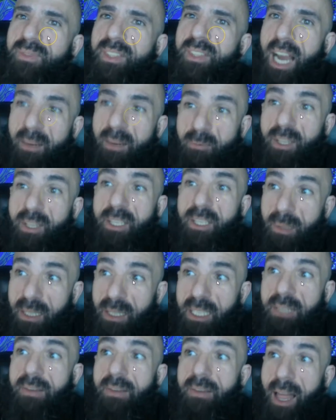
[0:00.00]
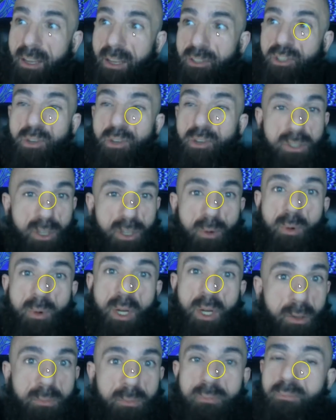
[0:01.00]
I really believe Alex Jones is a
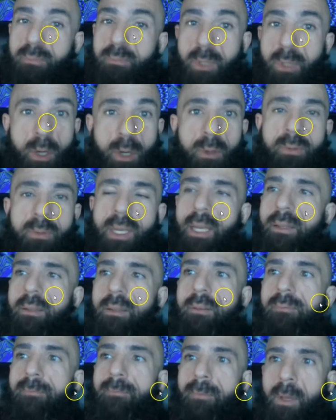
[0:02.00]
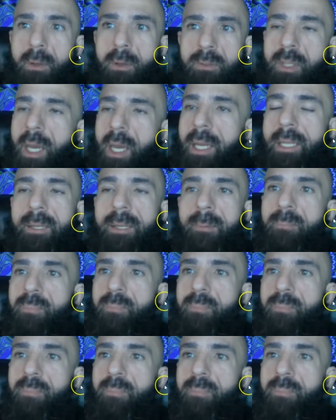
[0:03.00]
real dude that feels like